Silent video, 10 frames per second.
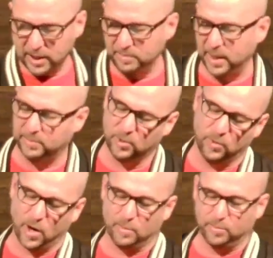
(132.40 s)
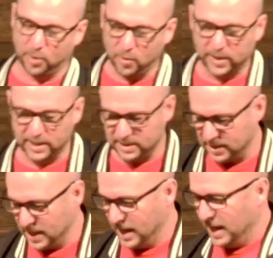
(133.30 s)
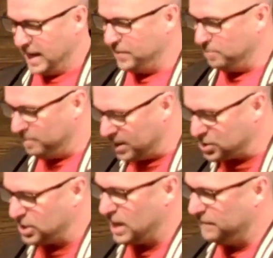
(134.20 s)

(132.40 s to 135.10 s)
people who are broken. And the mission of the